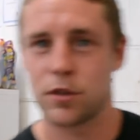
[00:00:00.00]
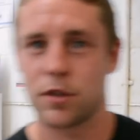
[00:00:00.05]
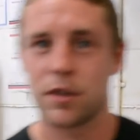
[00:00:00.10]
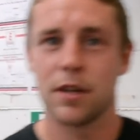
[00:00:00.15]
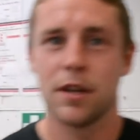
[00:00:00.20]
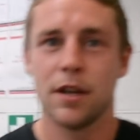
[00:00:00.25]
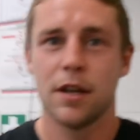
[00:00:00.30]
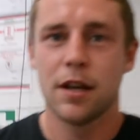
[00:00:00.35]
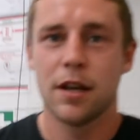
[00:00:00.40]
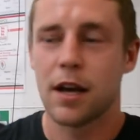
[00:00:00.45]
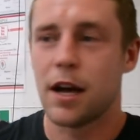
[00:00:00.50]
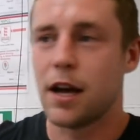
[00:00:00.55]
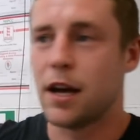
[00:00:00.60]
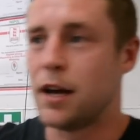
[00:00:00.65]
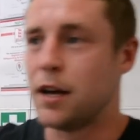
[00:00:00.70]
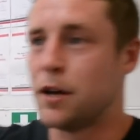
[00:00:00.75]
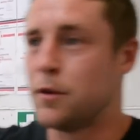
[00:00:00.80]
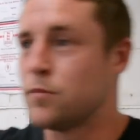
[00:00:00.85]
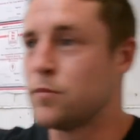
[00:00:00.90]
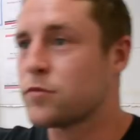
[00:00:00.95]
Yep.
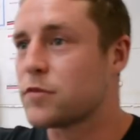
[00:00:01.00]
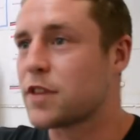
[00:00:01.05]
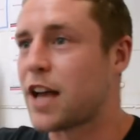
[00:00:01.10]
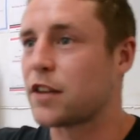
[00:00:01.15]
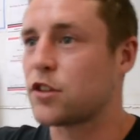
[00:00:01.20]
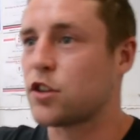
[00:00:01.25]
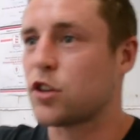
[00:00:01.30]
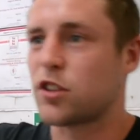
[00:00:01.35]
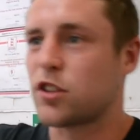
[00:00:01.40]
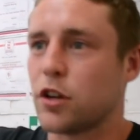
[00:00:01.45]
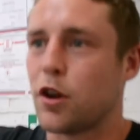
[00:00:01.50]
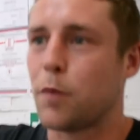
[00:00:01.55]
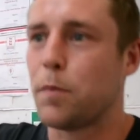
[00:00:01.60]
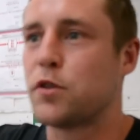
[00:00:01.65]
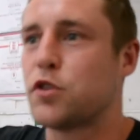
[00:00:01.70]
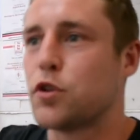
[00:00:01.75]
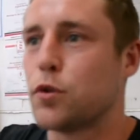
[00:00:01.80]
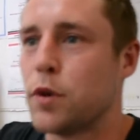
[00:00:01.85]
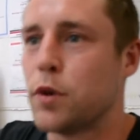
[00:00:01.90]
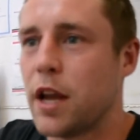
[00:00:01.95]
Um, that's just an
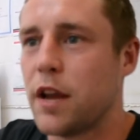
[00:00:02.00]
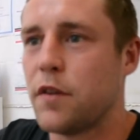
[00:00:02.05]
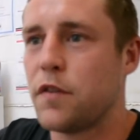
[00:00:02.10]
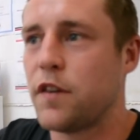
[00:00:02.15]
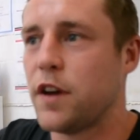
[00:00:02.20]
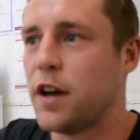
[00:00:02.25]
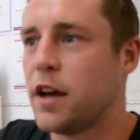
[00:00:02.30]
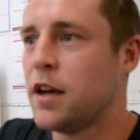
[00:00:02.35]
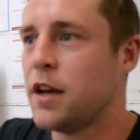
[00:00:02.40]
opportunity for,